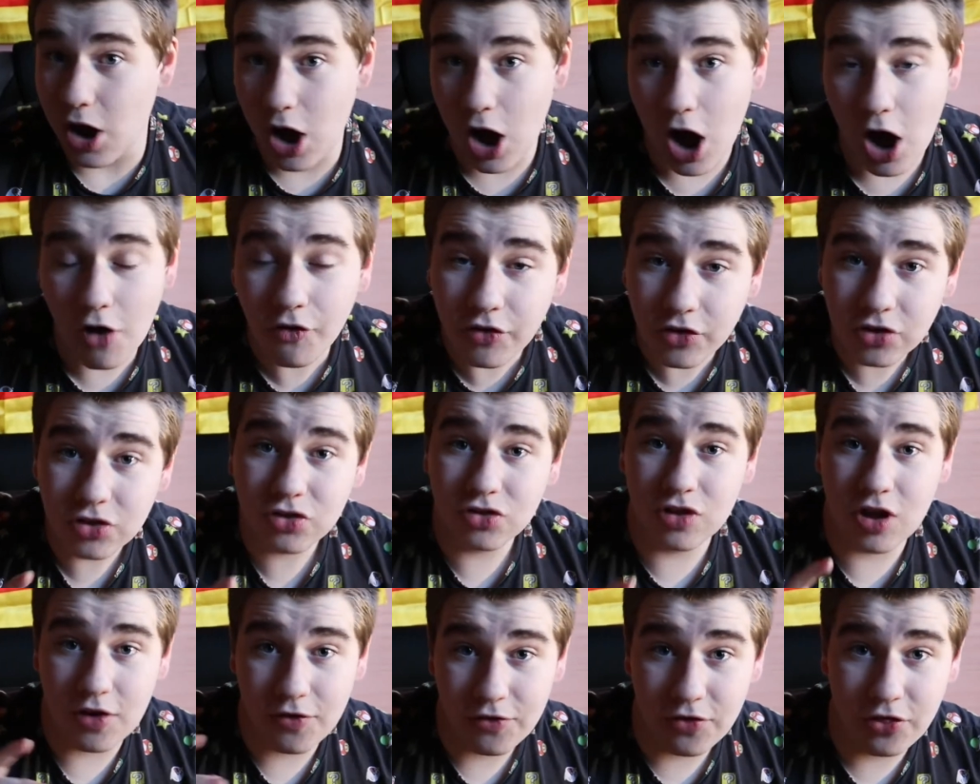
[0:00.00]
Other
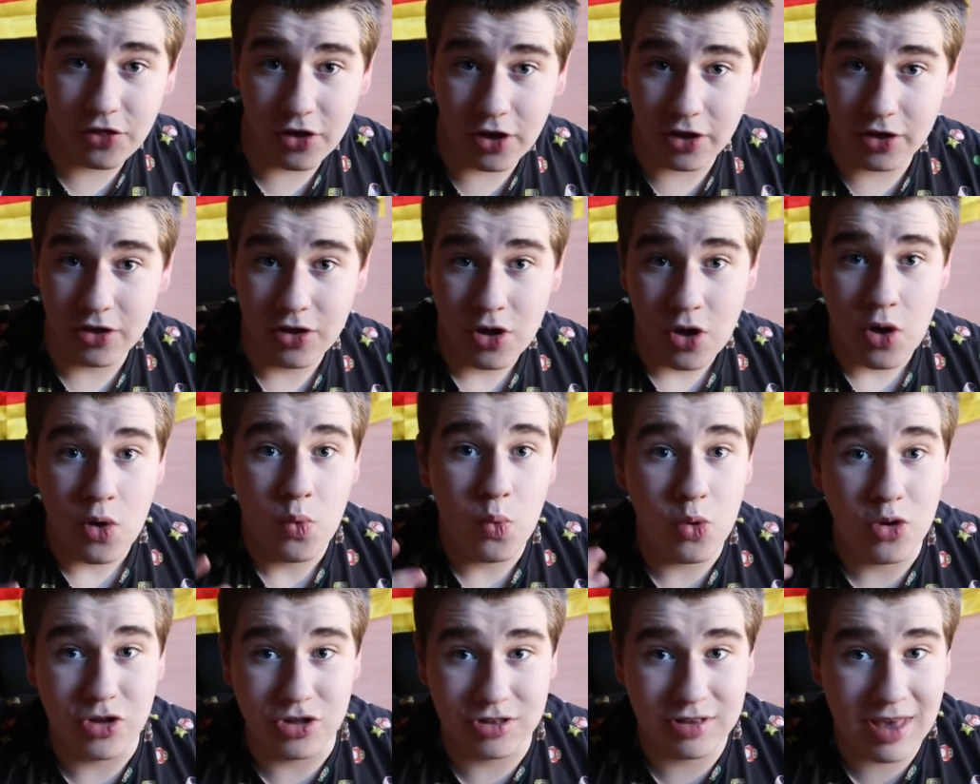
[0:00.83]
stuff that
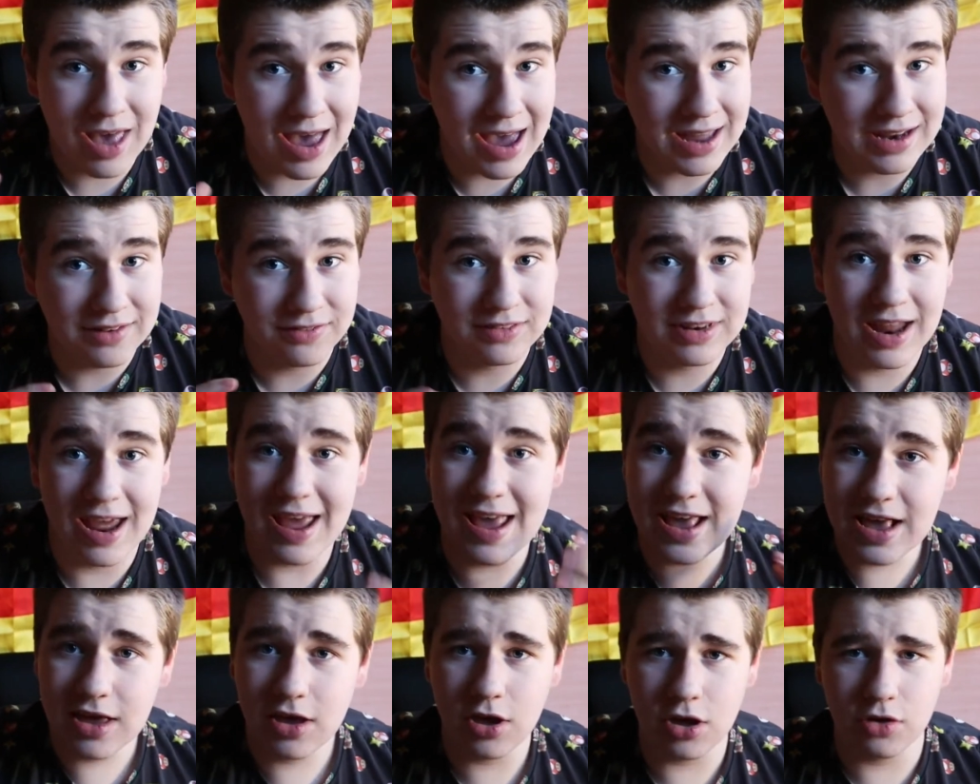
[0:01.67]
was kind of
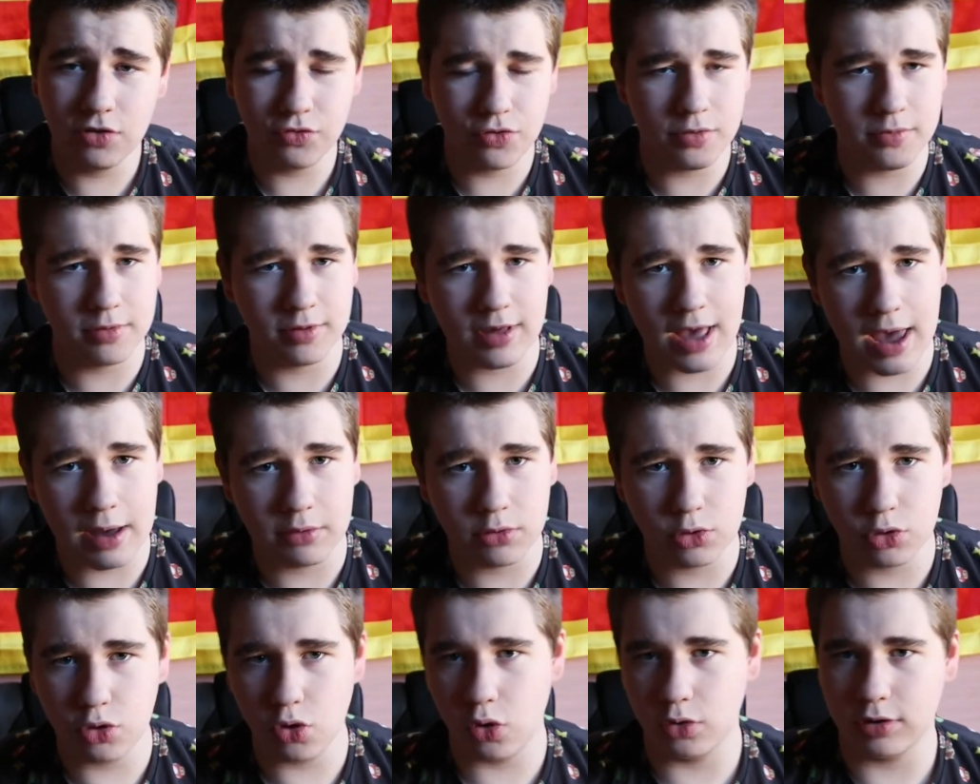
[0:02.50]
taken from Skyward
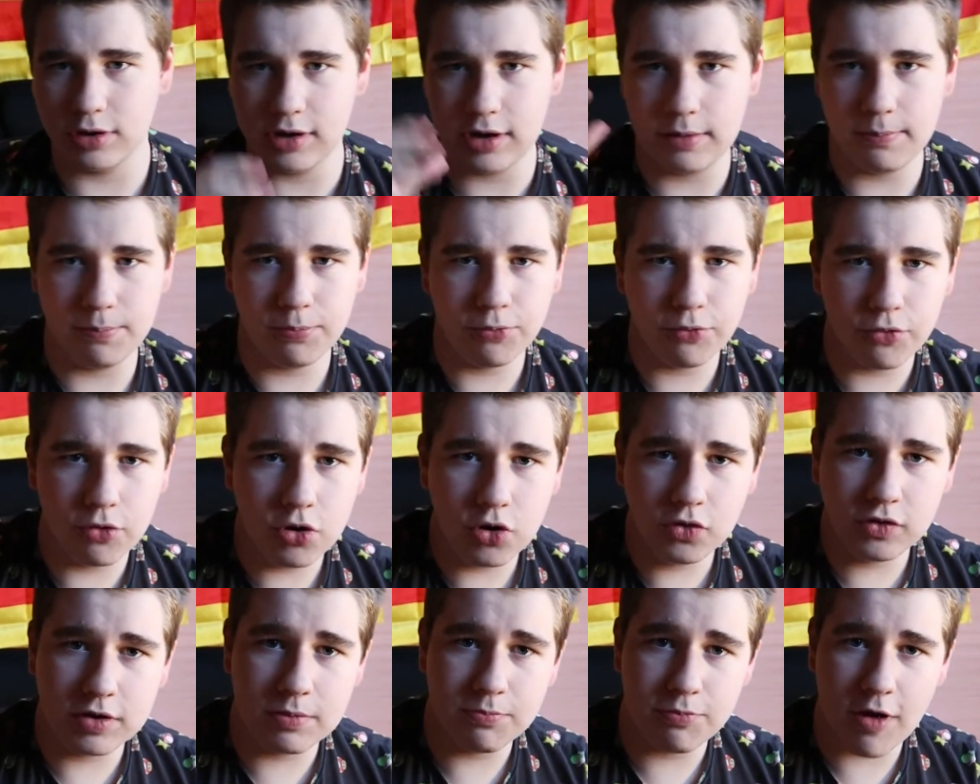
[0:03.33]
Sword and
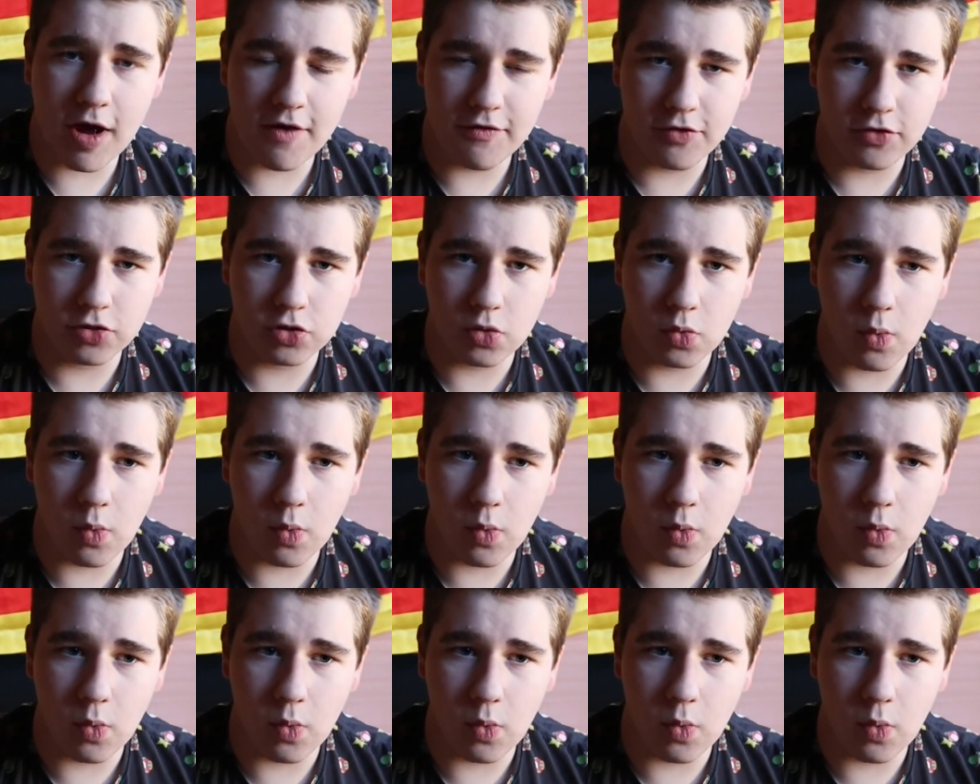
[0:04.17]
improved in Breath of the